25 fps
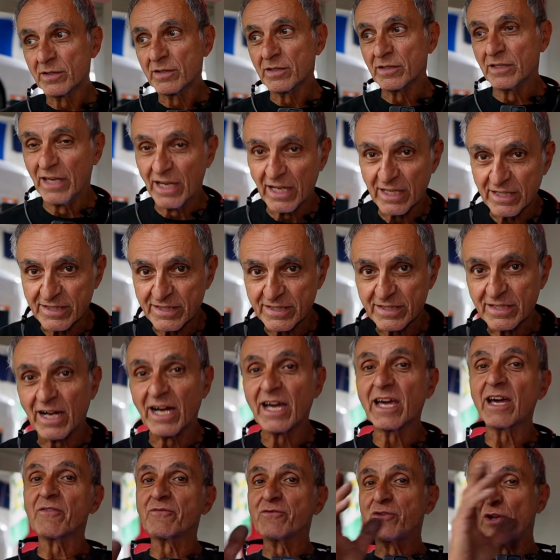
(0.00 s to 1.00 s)
Yes, I
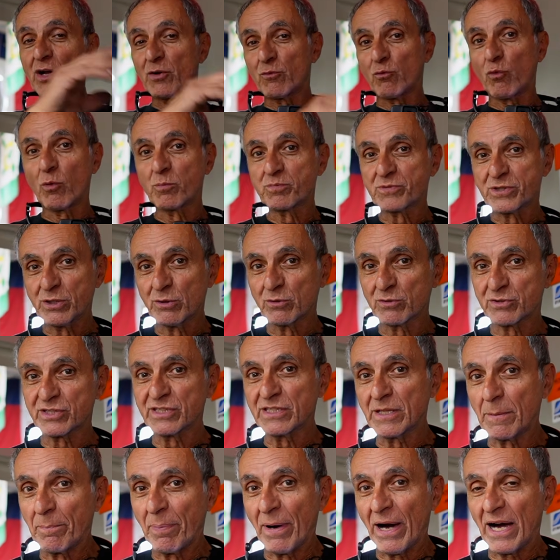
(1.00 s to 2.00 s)
have done rope seals in
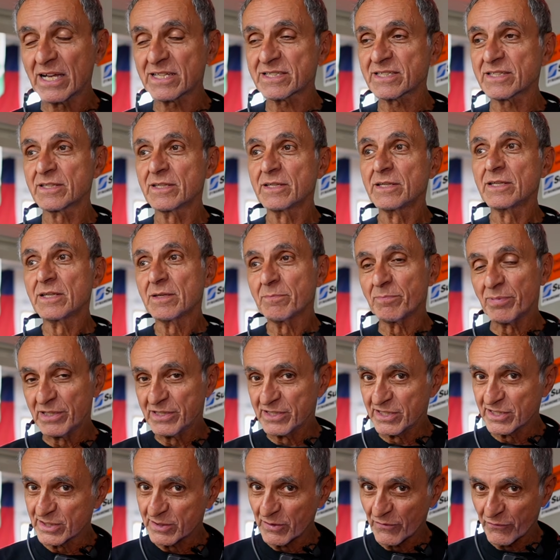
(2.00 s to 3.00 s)
the past, but
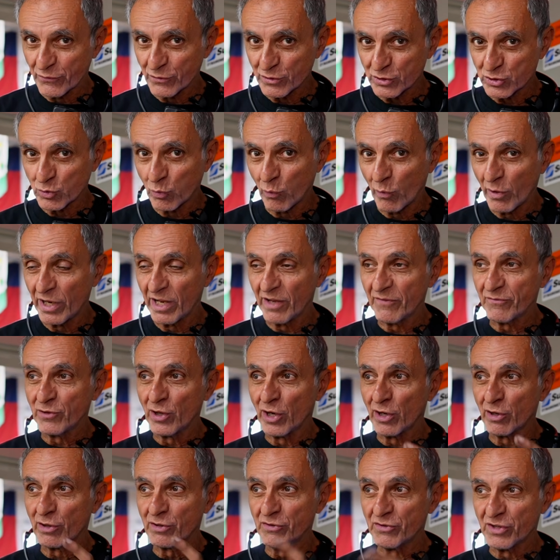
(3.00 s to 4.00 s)
this is the first one I've
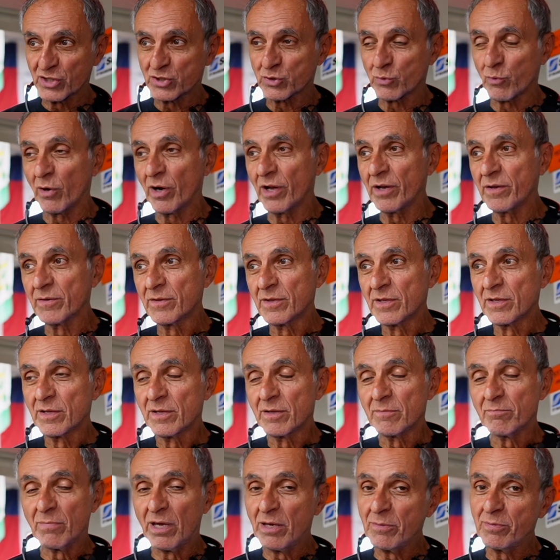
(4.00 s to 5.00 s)
done on this one.
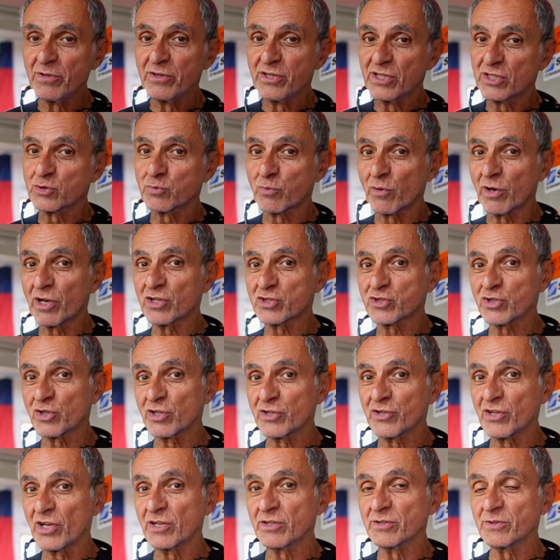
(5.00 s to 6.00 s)
Maybe this is what I should
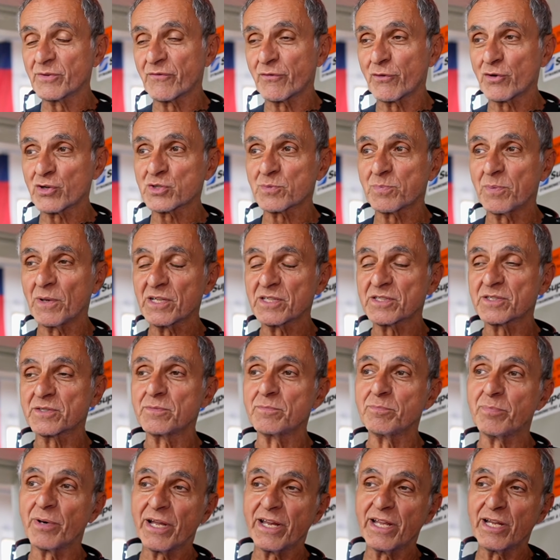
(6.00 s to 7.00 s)
have done in the first place,
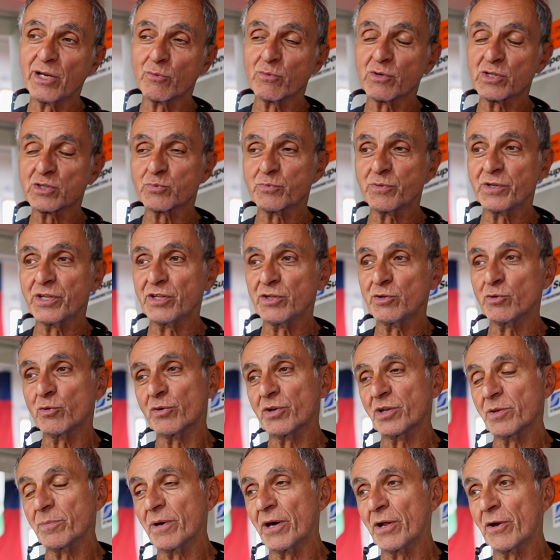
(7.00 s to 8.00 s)
but anyways, we didn't know
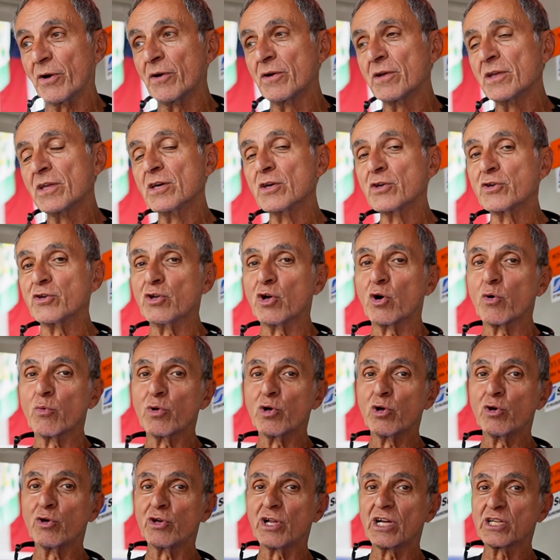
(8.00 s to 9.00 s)
any better. You know, we
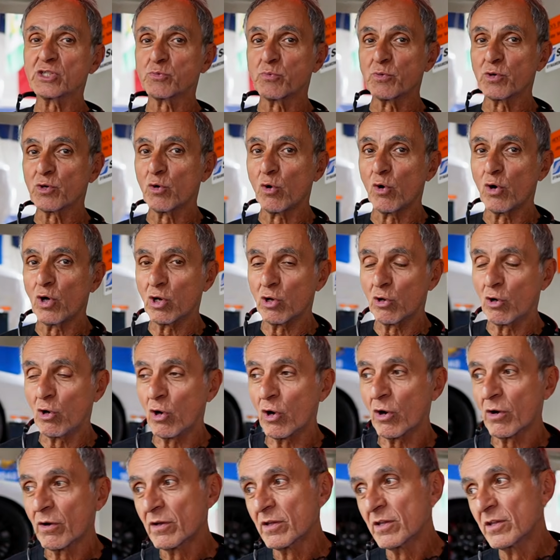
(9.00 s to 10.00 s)
learn as we go
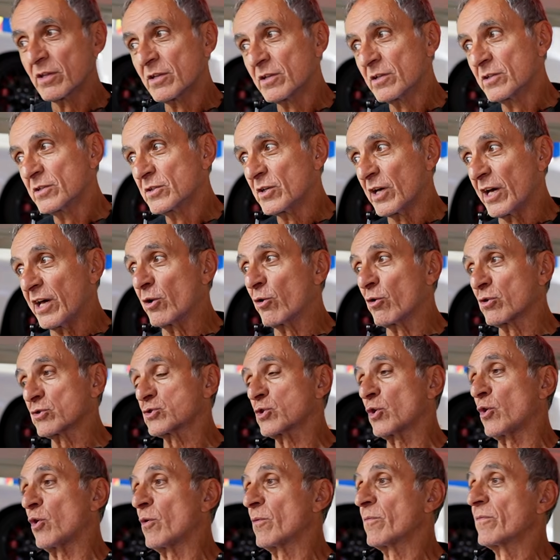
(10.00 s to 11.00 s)
along. And
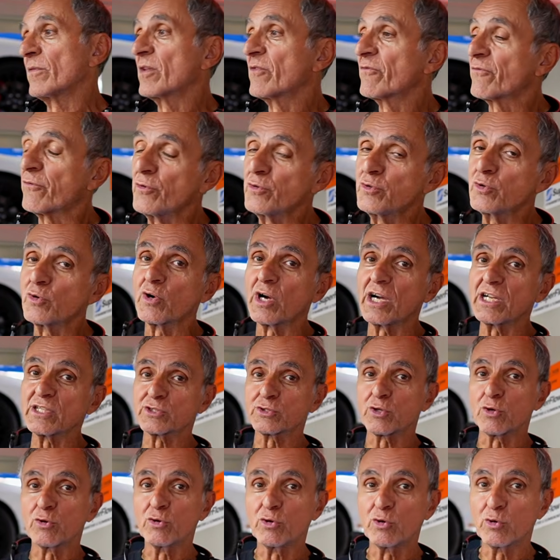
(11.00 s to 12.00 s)
also, for you guys
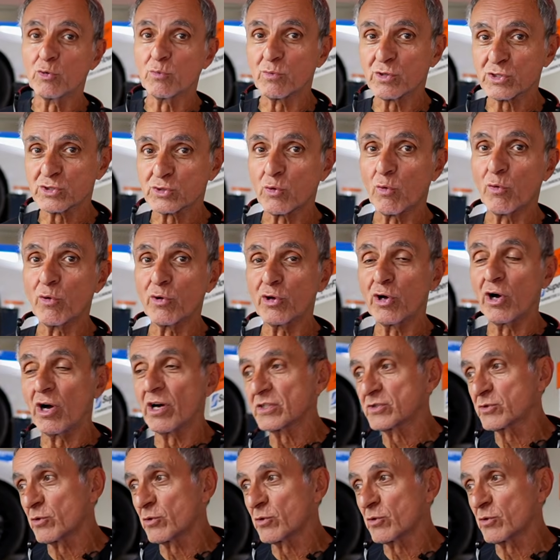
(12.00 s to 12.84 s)
to learn what's going on.